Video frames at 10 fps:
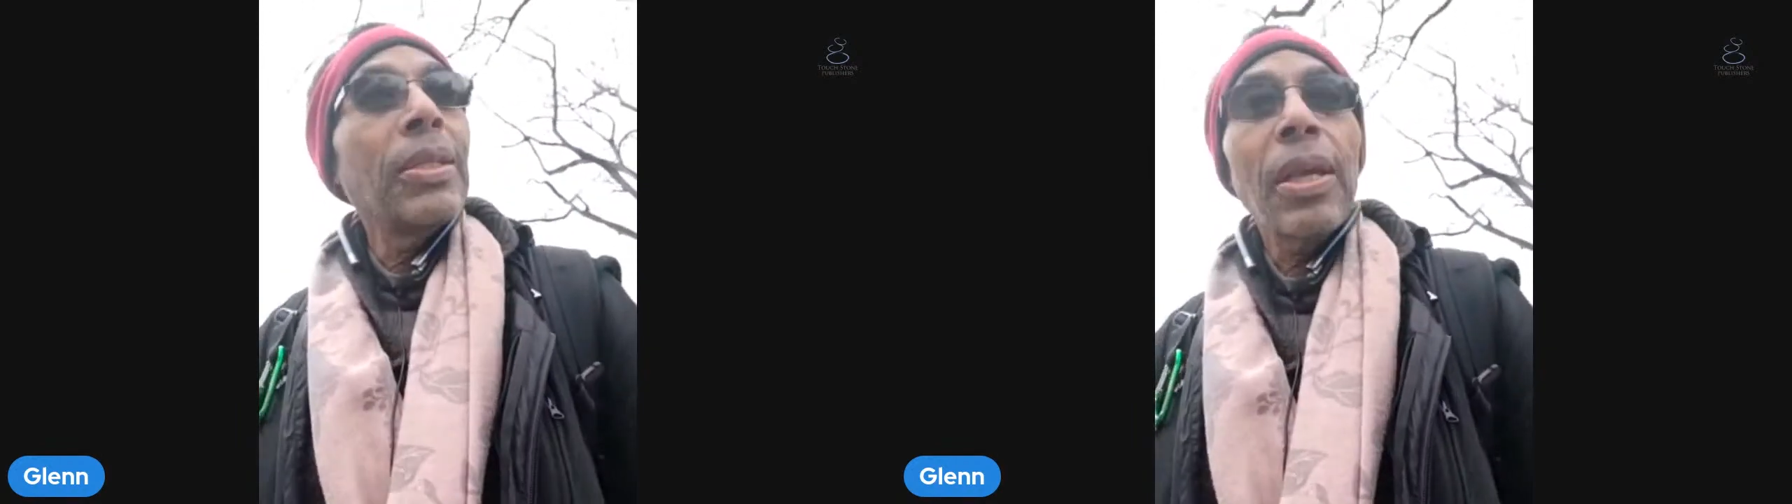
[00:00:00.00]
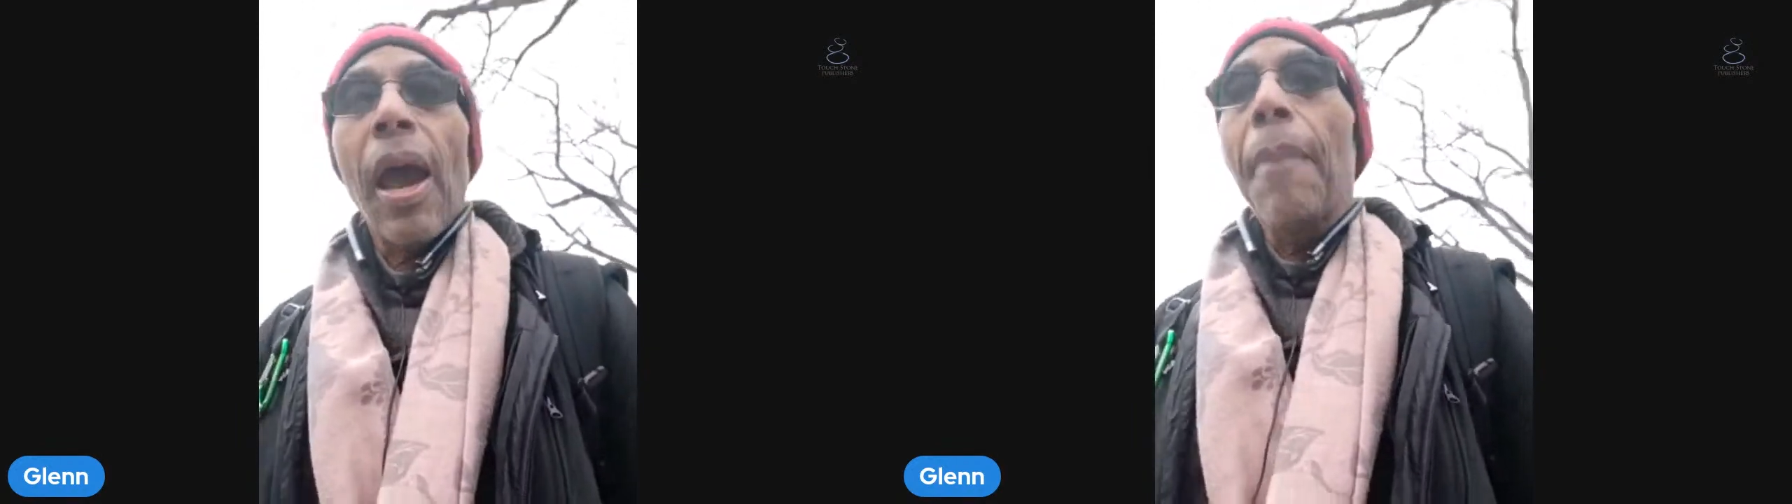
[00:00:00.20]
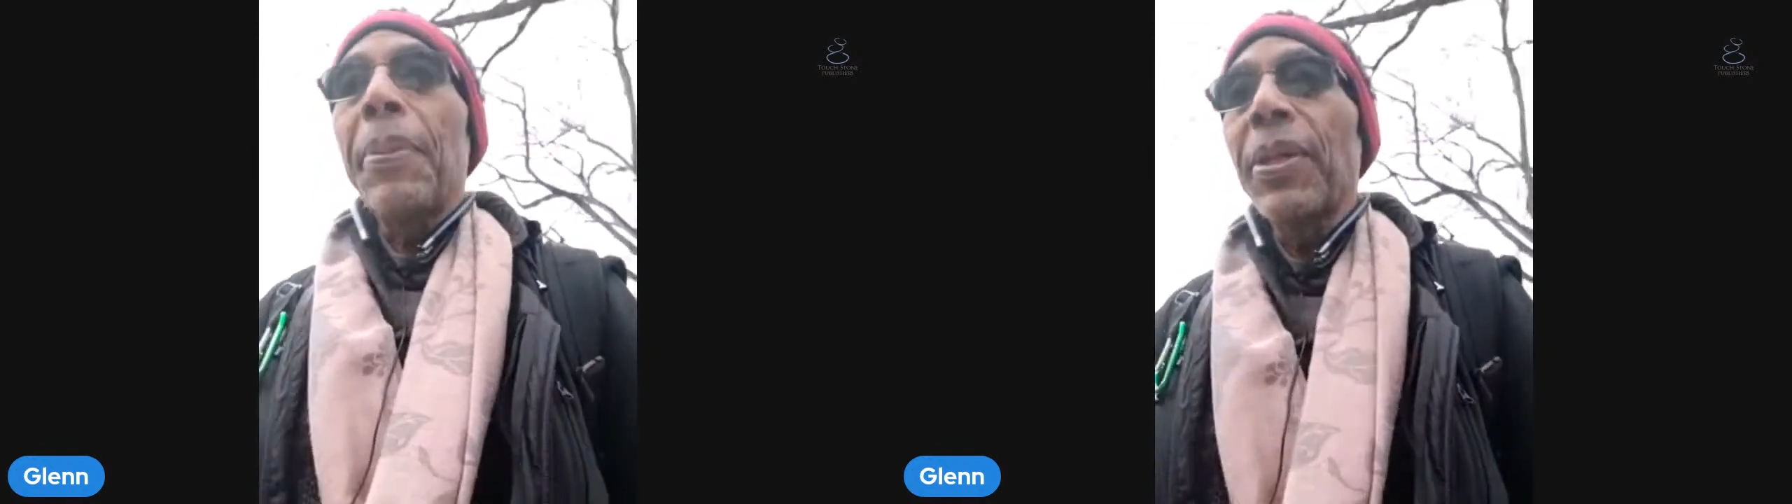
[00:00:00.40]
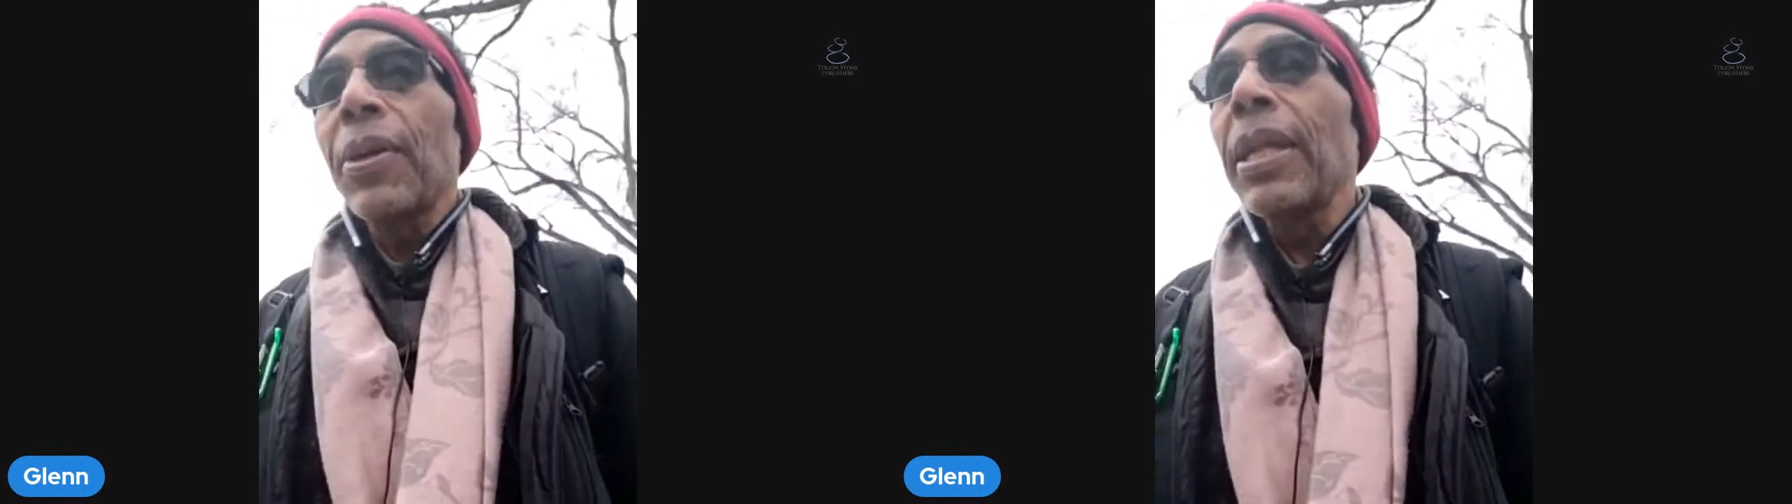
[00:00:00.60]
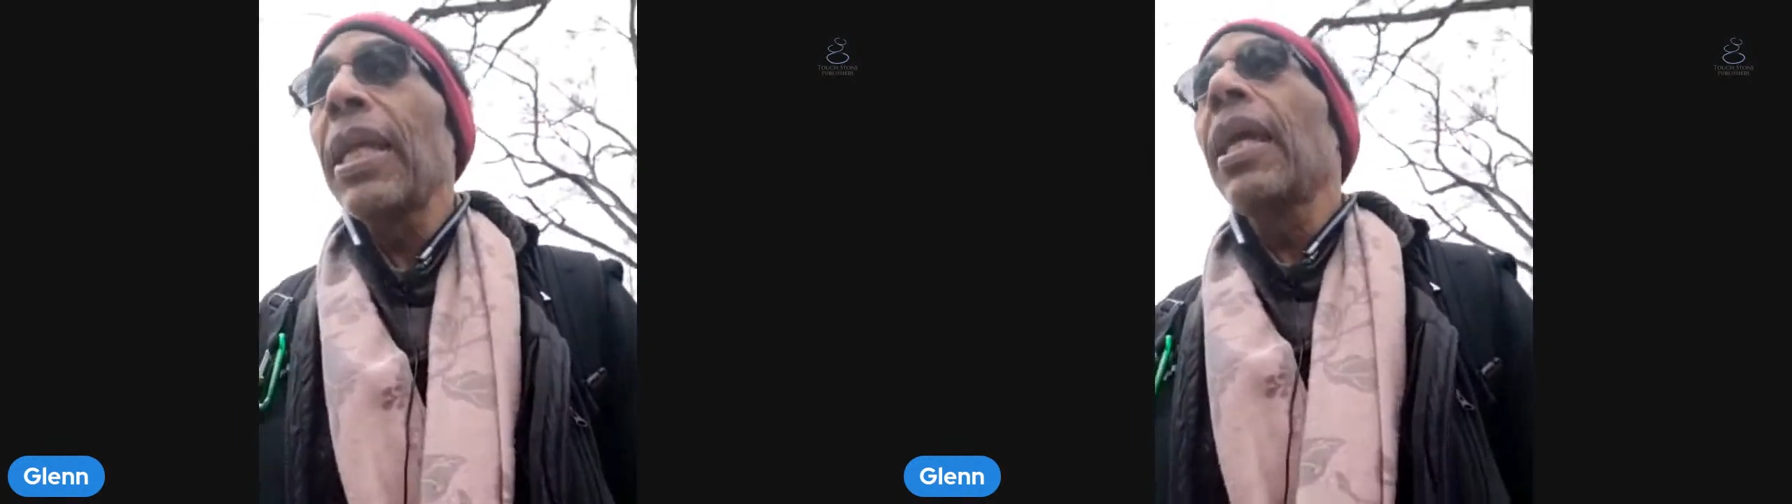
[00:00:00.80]
is the
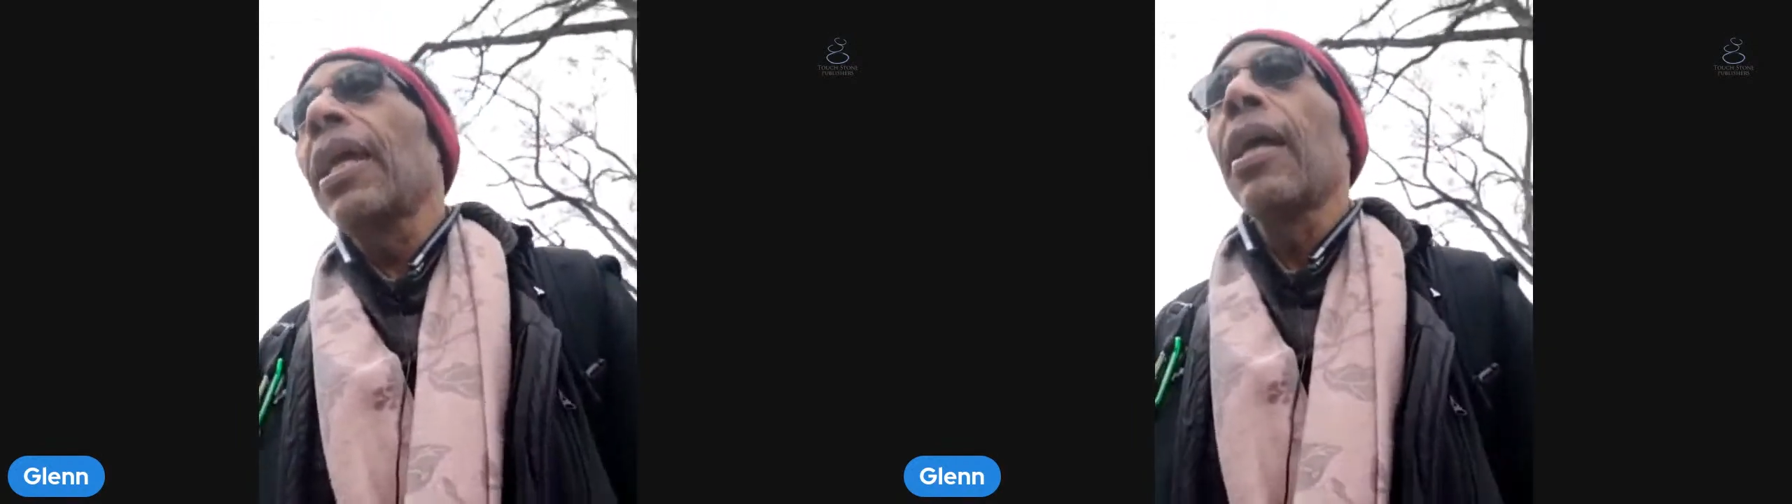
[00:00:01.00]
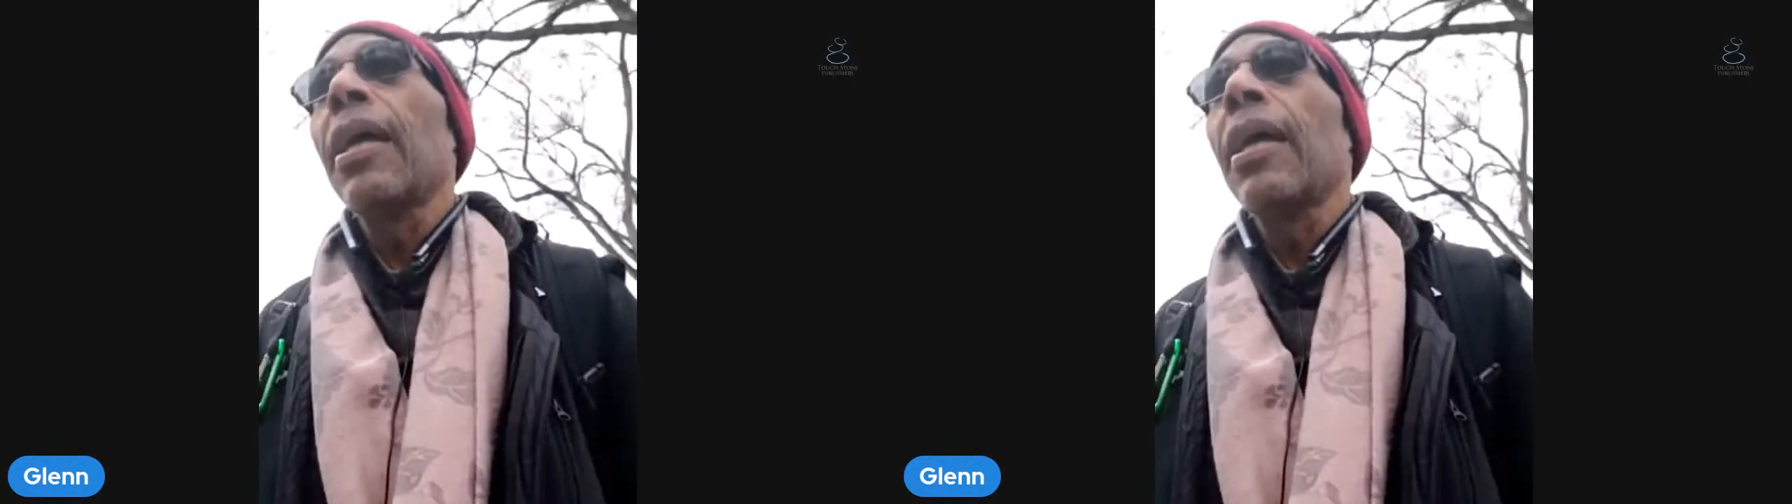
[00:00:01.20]
opportunity,